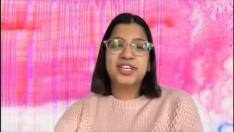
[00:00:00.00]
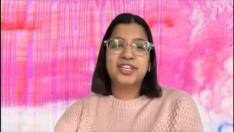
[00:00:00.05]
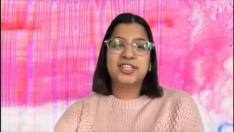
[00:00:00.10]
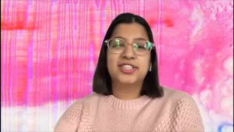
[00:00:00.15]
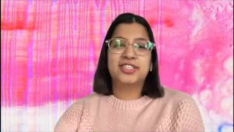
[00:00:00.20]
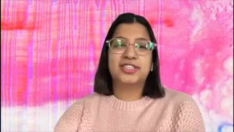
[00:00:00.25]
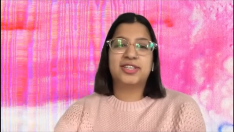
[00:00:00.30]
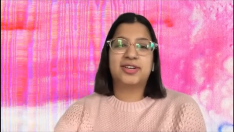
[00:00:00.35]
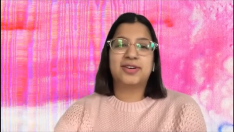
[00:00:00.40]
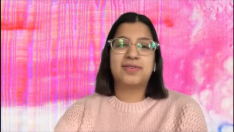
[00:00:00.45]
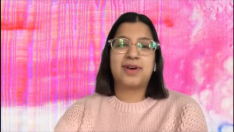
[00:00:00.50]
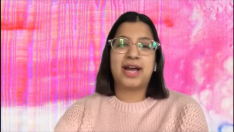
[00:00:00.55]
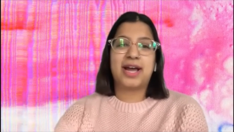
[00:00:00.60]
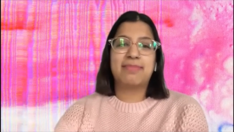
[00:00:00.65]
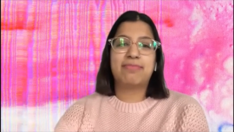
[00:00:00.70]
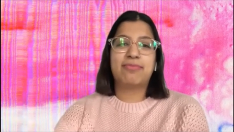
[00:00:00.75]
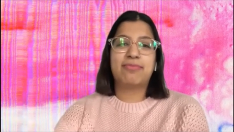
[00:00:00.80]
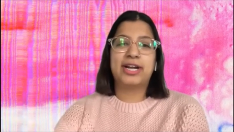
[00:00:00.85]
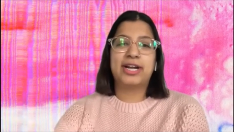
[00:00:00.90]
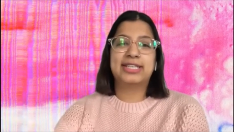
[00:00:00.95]
So I
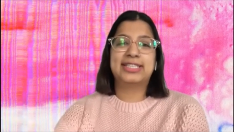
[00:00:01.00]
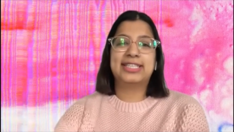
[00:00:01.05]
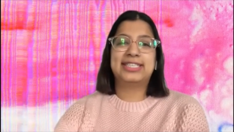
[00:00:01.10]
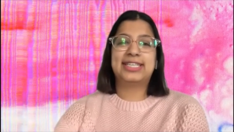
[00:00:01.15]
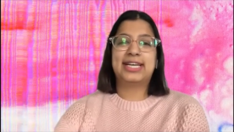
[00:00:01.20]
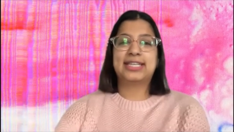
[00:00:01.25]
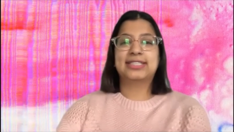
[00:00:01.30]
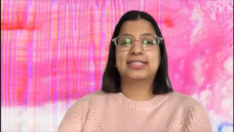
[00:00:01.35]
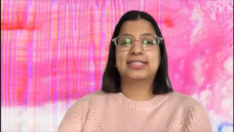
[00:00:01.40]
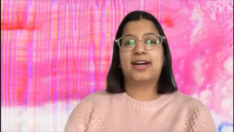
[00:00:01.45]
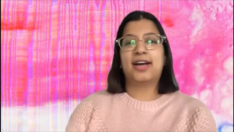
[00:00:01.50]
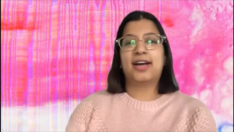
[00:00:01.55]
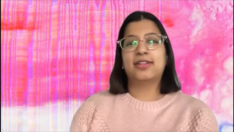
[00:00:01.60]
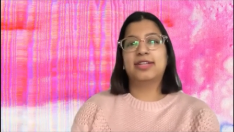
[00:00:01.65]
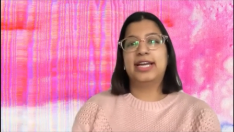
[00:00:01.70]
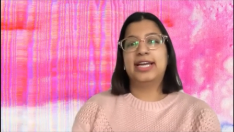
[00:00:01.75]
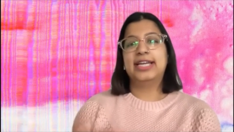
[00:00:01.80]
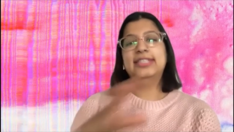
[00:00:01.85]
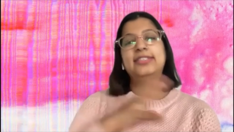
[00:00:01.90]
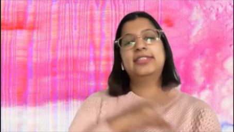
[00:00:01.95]
bring the textile
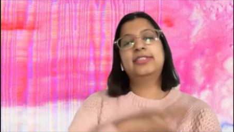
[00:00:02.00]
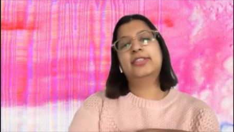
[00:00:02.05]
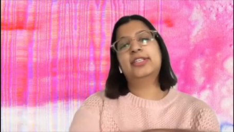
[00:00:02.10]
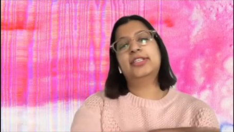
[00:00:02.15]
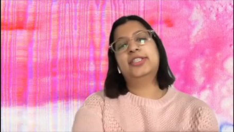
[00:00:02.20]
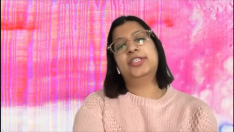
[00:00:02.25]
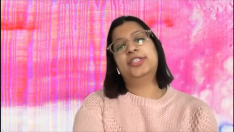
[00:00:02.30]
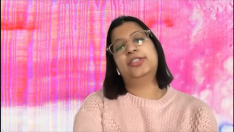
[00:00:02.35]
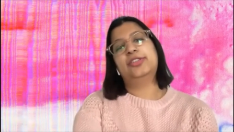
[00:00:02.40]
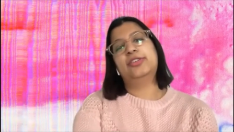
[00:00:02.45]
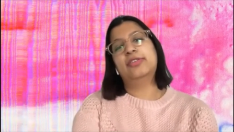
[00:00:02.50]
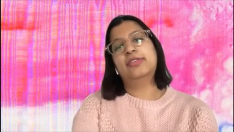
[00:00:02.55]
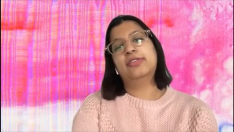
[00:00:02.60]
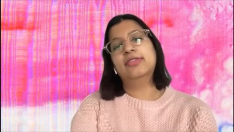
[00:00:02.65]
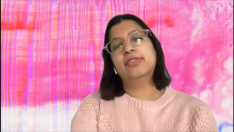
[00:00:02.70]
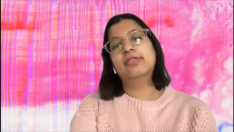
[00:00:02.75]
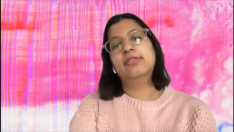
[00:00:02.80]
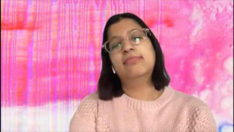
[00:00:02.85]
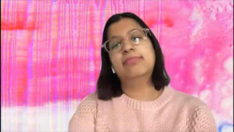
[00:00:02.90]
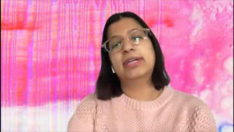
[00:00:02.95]
into the
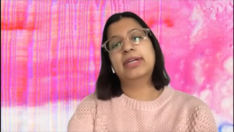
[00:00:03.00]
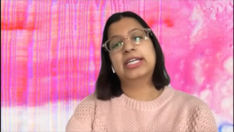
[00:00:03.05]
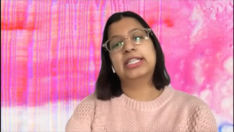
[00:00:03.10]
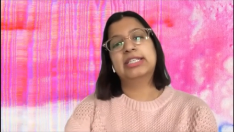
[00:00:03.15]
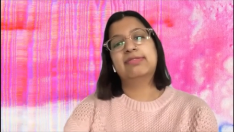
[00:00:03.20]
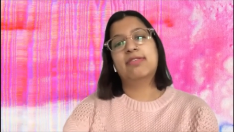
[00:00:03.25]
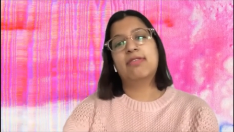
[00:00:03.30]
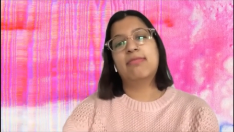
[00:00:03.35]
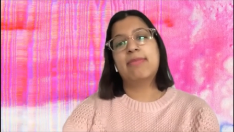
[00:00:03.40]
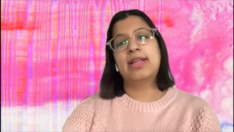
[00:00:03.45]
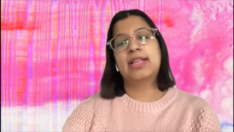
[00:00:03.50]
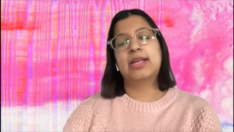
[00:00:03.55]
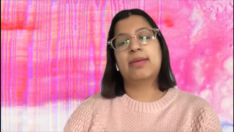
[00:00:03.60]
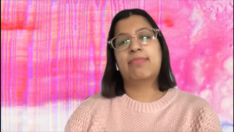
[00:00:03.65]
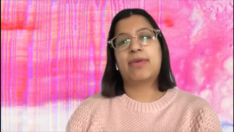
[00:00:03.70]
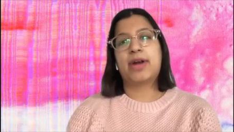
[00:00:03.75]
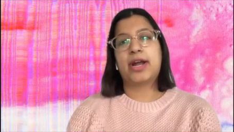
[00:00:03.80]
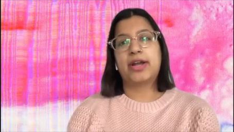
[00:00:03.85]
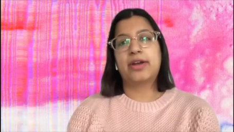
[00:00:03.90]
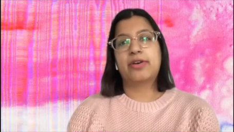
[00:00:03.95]
digital, because for me, the
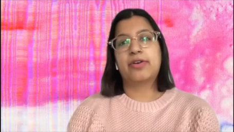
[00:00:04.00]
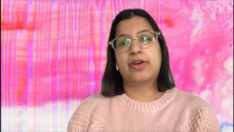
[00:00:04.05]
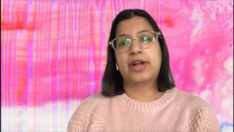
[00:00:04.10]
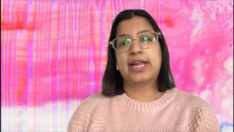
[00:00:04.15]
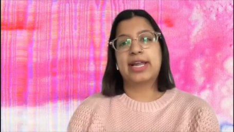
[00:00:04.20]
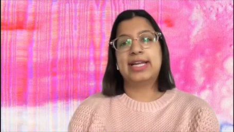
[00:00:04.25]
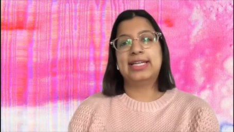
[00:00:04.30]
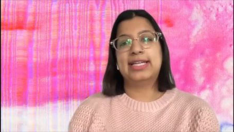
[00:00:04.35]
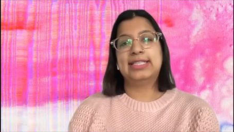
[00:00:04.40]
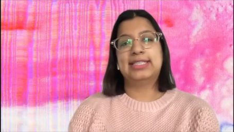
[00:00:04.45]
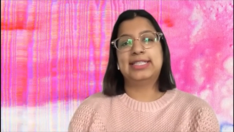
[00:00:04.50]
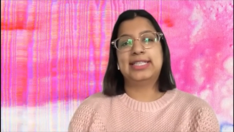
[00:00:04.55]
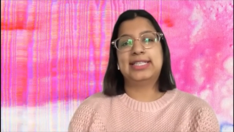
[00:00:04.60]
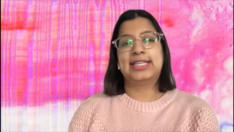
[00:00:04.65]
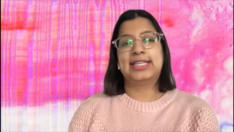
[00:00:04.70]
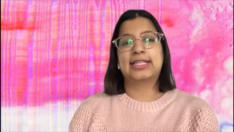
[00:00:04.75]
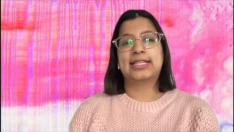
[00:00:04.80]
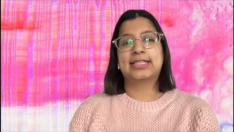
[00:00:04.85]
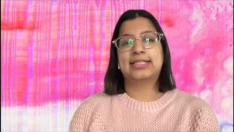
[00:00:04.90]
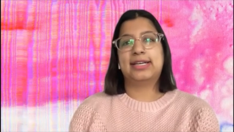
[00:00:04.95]
priority is the
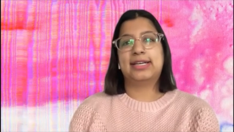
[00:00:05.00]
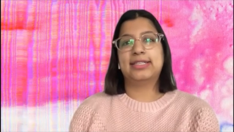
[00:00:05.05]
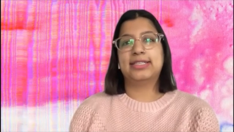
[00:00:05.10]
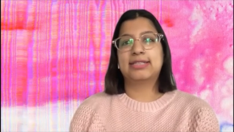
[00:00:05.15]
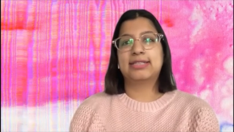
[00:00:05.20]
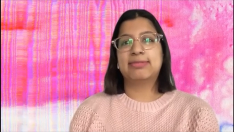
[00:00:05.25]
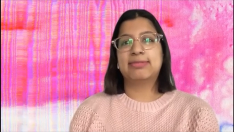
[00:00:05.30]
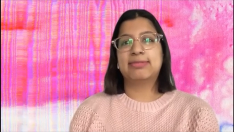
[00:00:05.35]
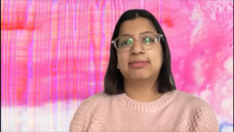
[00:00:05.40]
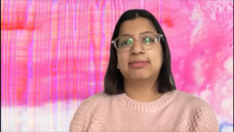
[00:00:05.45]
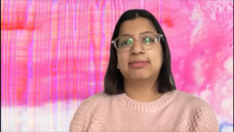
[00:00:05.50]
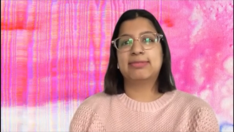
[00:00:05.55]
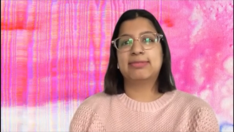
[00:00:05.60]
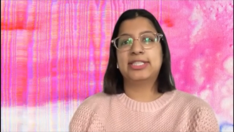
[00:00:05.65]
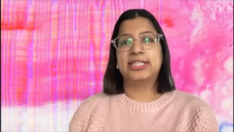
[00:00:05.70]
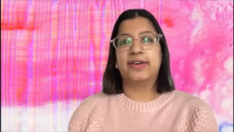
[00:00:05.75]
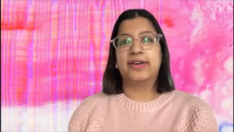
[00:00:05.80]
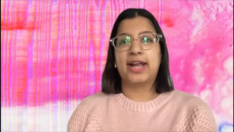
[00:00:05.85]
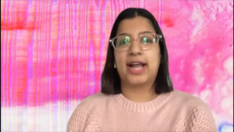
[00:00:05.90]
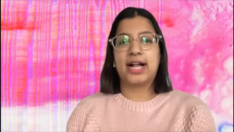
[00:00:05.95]
textile's
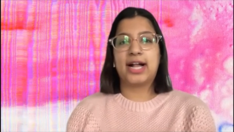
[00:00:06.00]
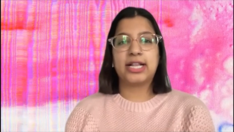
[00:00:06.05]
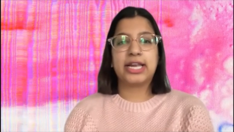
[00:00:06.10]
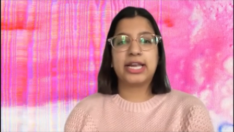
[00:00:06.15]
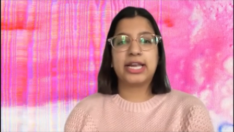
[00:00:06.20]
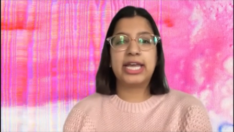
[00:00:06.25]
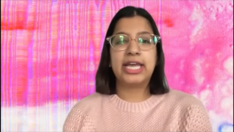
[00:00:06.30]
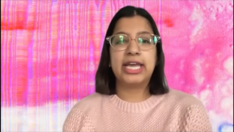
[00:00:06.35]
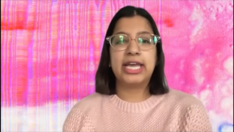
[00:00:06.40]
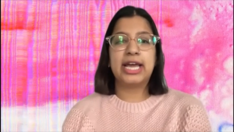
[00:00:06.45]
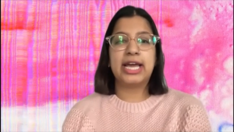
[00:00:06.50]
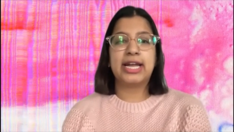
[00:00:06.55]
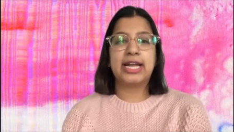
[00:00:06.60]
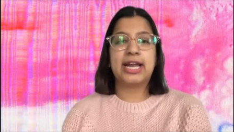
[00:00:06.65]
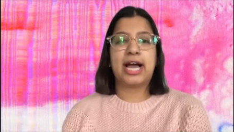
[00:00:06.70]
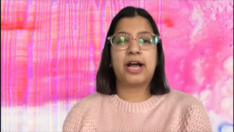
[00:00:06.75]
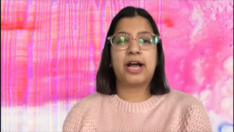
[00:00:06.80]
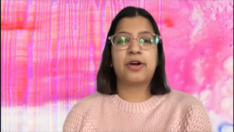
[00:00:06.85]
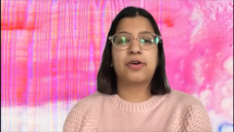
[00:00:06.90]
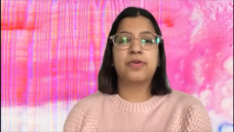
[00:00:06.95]
materiality and
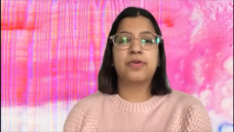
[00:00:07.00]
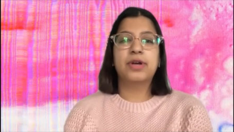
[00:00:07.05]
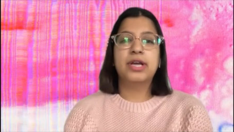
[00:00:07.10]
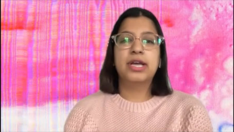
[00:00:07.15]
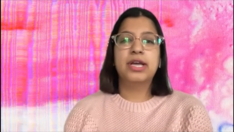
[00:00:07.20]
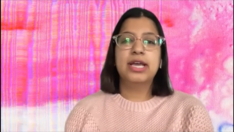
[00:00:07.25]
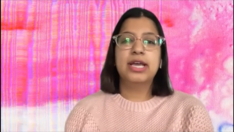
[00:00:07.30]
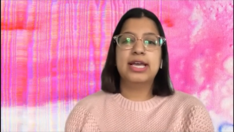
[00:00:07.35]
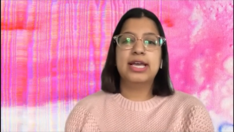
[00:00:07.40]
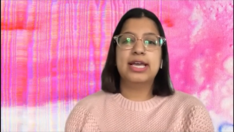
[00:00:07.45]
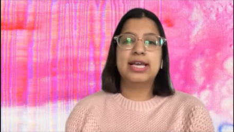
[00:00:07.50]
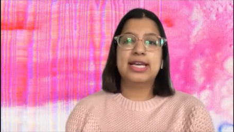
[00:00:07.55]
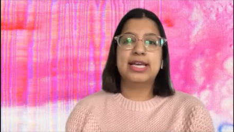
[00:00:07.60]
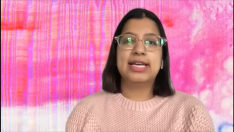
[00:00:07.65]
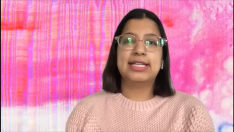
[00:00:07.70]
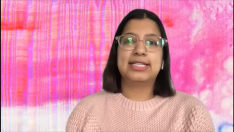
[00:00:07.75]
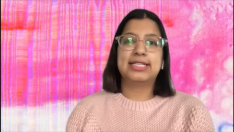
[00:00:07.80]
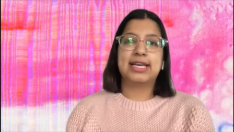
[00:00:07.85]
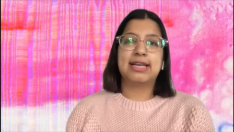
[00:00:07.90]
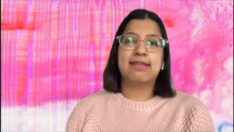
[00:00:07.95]
how
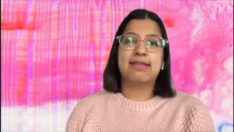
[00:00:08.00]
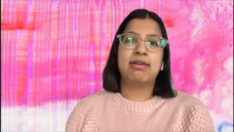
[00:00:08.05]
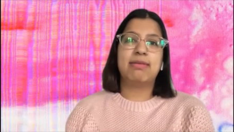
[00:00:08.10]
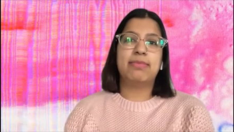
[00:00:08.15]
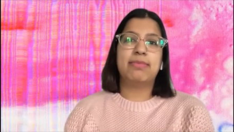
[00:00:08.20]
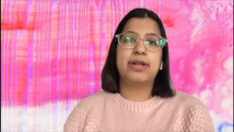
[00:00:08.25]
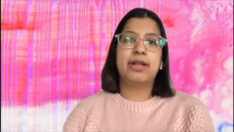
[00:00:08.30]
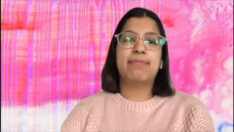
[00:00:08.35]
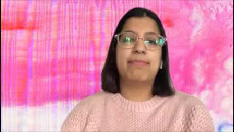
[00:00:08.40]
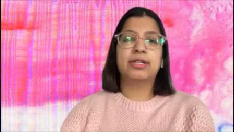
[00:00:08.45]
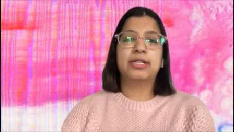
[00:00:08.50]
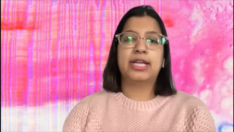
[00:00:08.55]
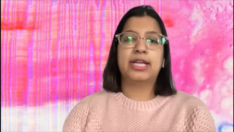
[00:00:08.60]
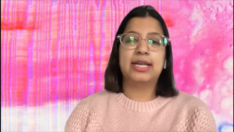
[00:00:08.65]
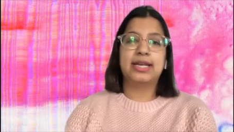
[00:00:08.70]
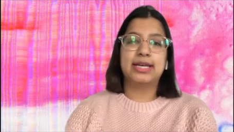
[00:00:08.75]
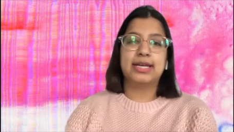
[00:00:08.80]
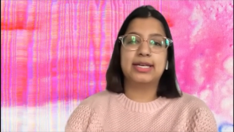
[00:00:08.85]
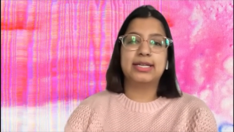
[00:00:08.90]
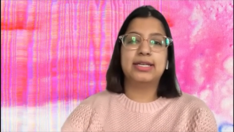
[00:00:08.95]
it can be
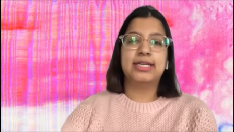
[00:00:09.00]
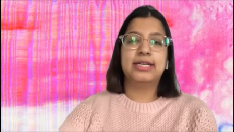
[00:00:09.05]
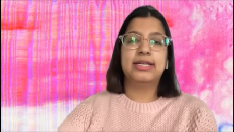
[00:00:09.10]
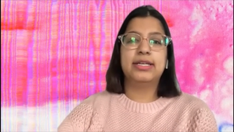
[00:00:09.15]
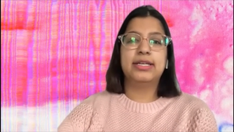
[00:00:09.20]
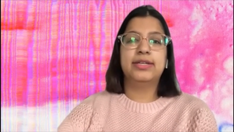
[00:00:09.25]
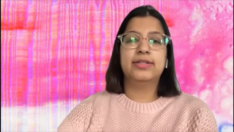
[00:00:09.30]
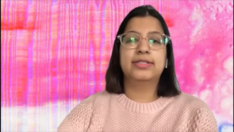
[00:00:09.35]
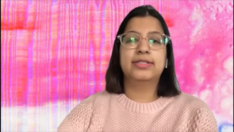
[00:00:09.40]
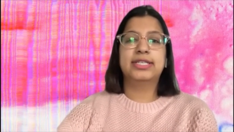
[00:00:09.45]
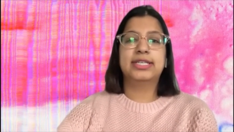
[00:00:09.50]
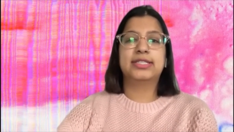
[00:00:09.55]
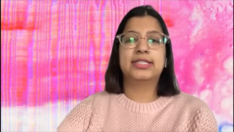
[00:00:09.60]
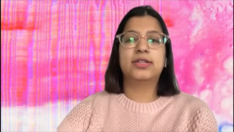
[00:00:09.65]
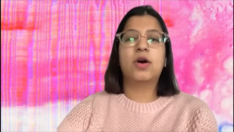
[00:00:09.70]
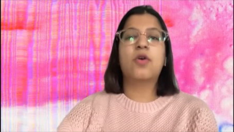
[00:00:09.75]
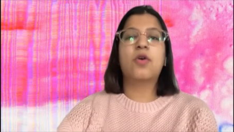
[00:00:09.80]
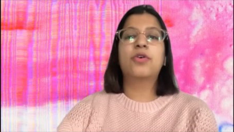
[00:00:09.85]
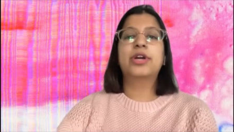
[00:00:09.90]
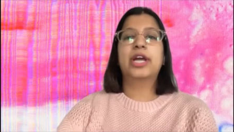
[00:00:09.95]
manipulated using its
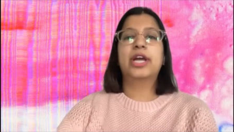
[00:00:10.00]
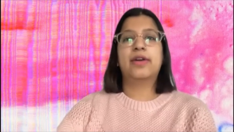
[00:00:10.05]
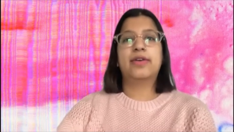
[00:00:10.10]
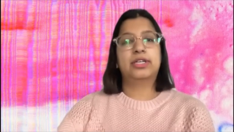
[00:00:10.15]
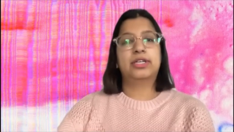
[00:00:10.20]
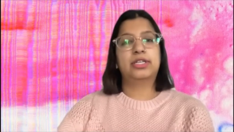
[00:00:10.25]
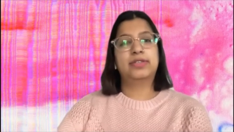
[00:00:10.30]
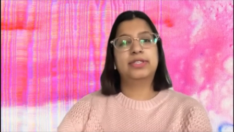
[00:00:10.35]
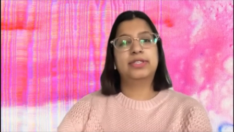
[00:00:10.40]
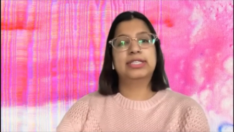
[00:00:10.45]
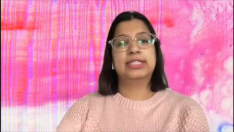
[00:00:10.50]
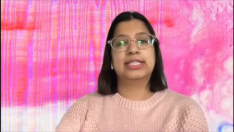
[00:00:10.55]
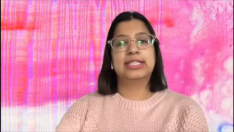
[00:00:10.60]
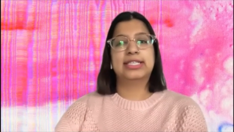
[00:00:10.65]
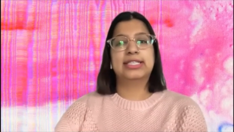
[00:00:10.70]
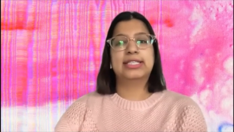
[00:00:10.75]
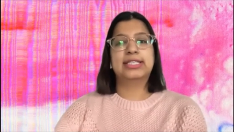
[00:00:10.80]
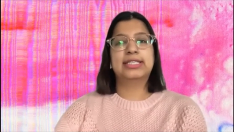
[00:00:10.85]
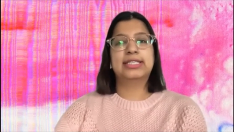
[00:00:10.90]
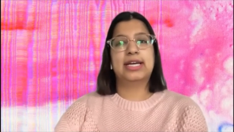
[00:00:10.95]
own
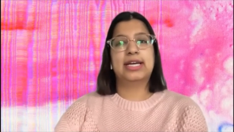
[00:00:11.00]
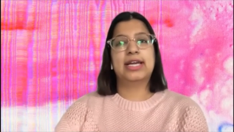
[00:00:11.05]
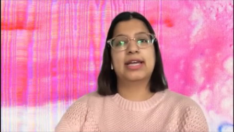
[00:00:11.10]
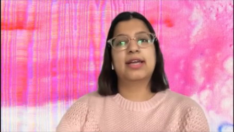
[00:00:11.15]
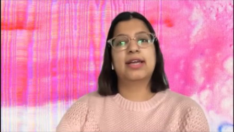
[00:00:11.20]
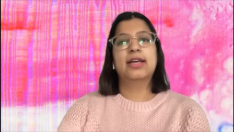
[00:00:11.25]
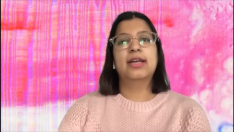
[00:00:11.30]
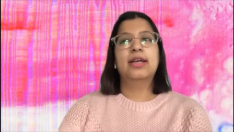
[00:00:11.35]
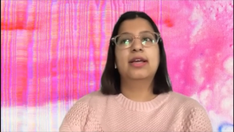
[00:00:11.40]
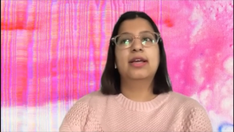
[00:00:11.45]
characteristics like